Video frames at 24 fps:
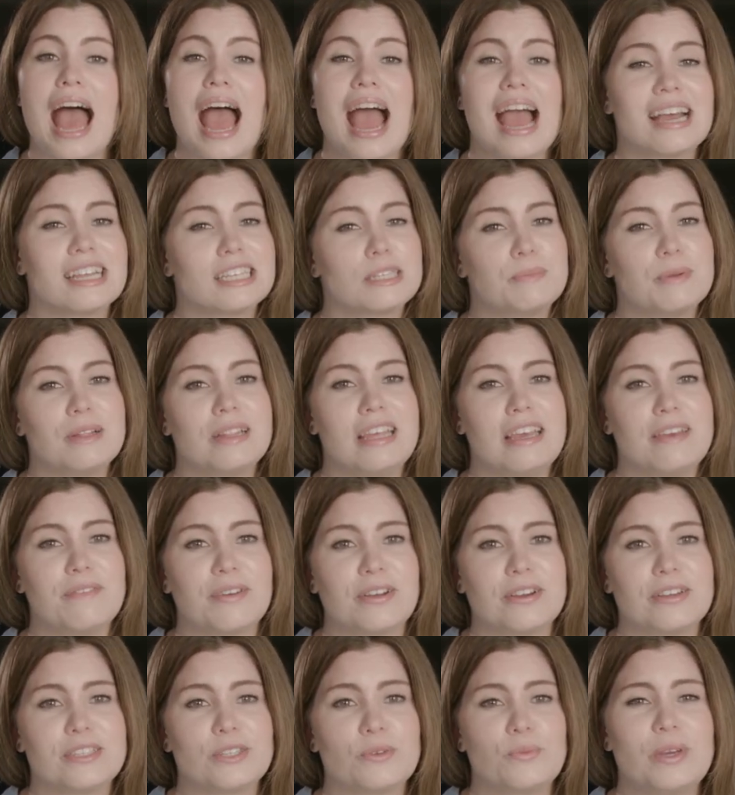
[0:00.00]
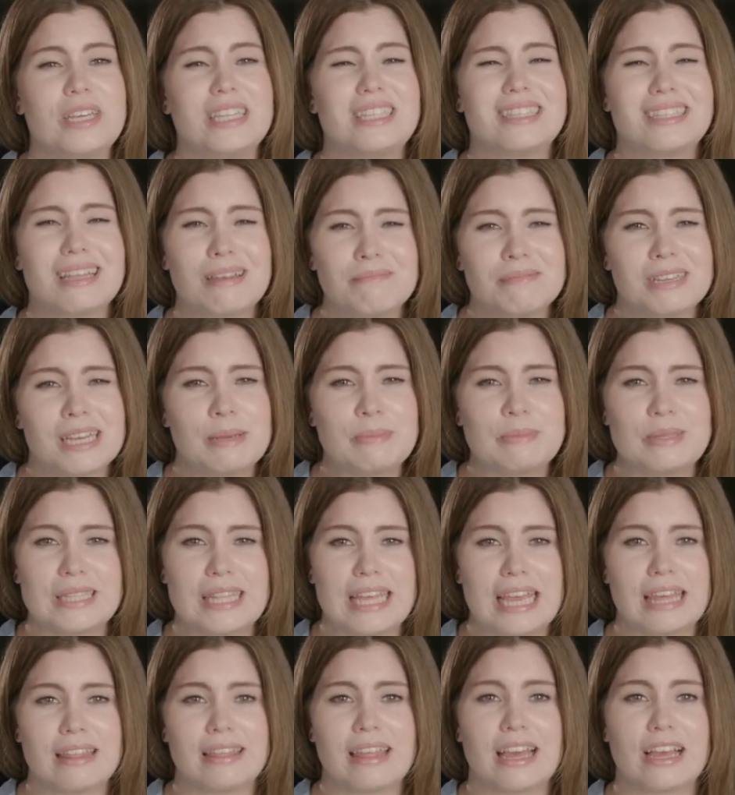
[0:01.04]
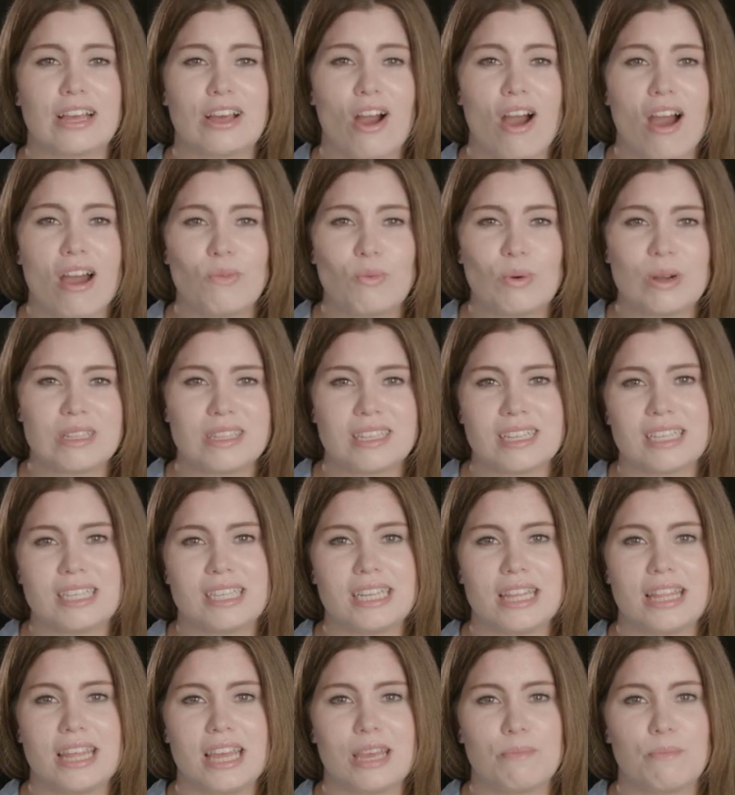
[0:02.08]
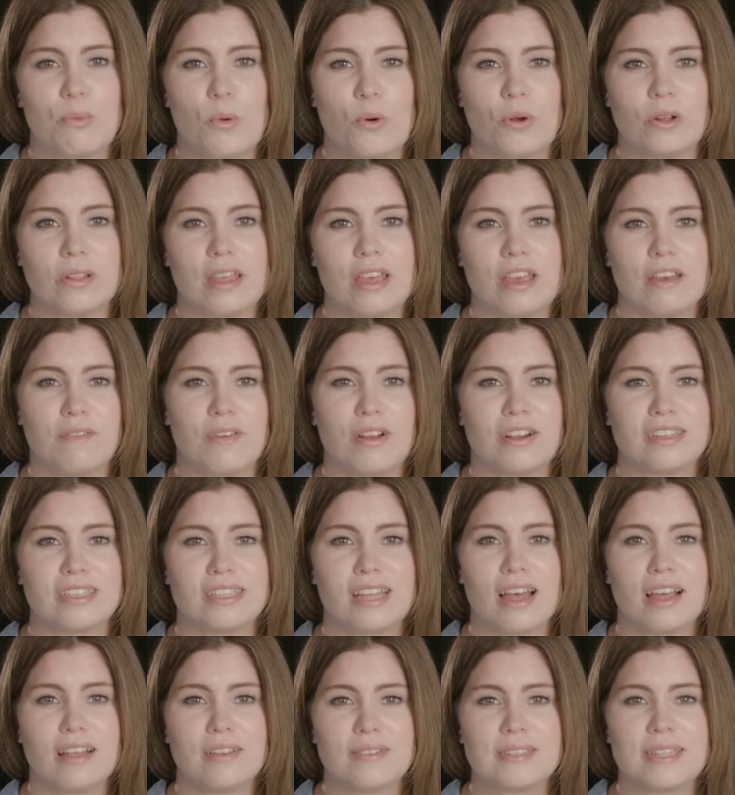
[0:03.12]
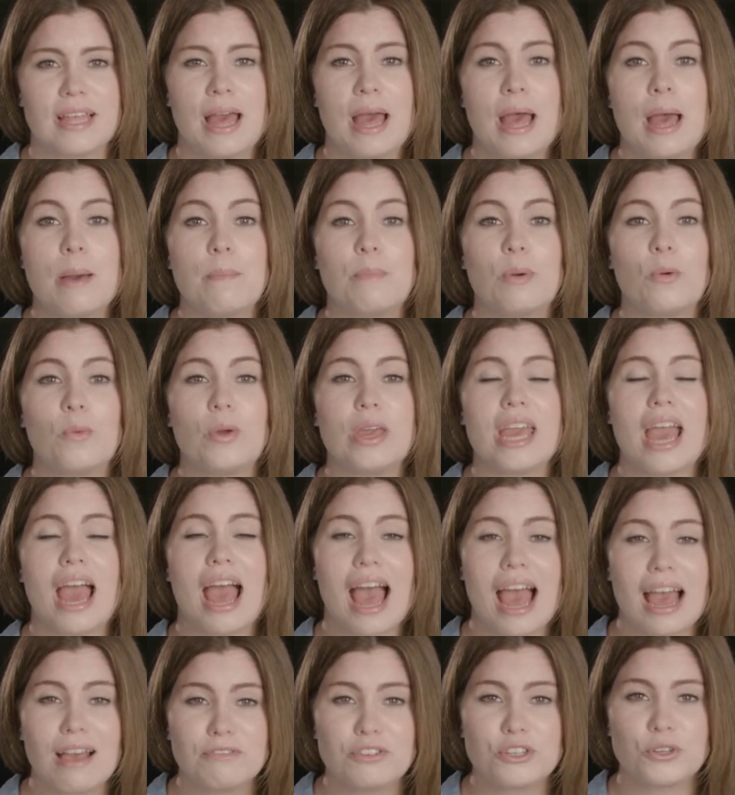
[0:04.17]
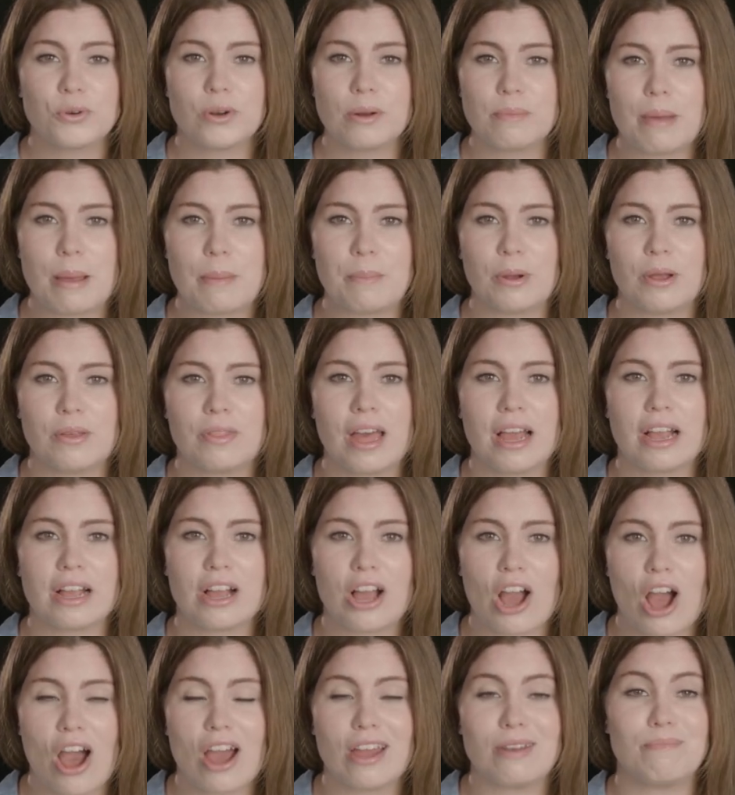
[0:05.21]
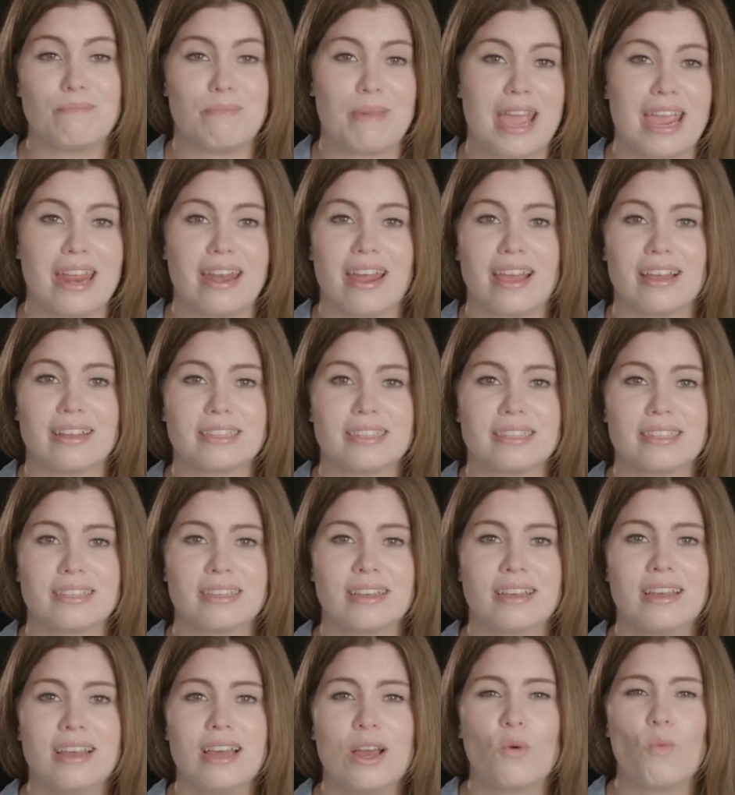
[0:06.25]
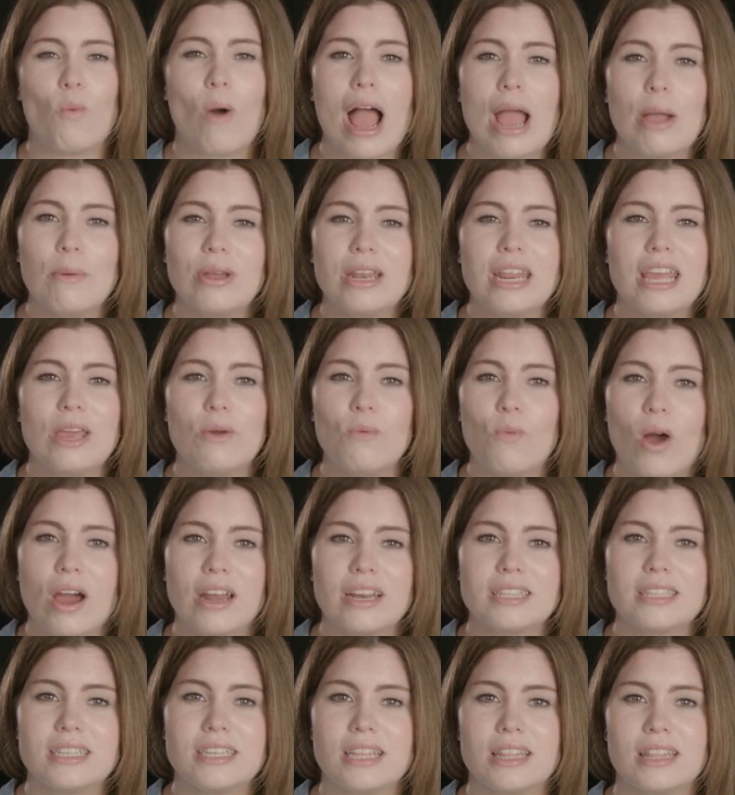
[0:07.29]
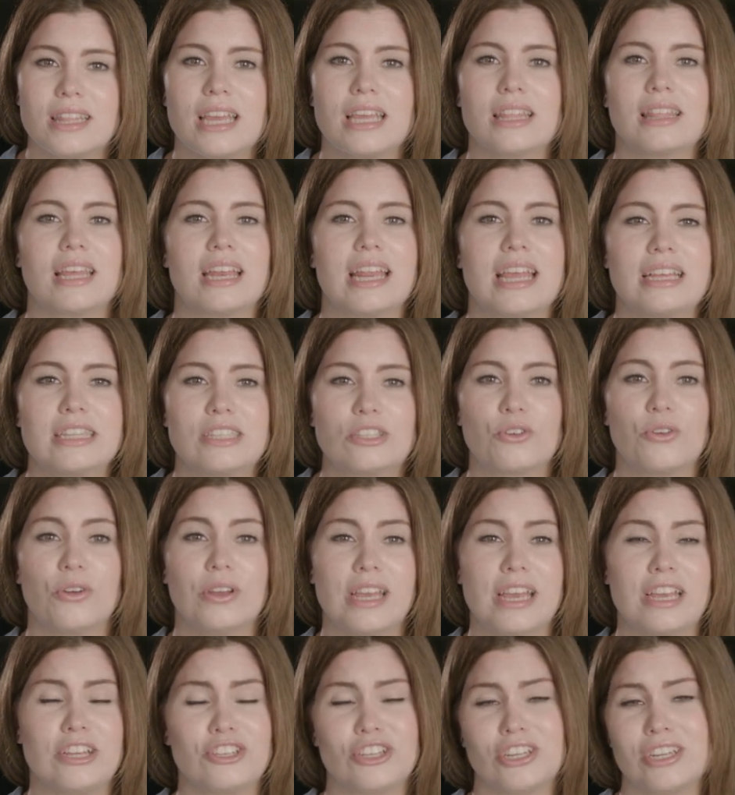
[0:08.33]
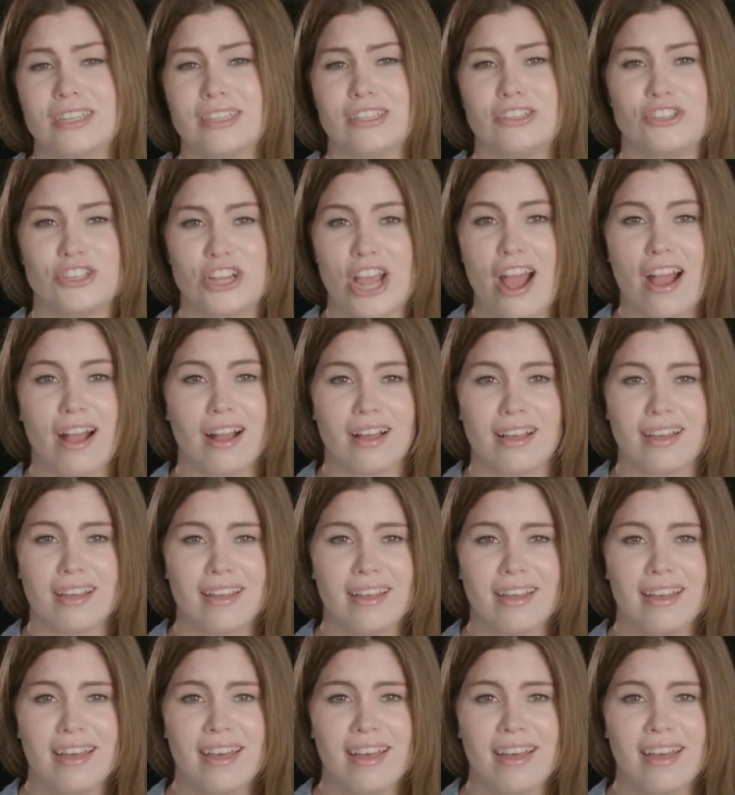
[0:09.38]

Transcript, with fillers: As believers, we sometimes think that God wants us to think poorly of ourselves, but we have to remember that God made us. Why would He want us to think that His creation is junk?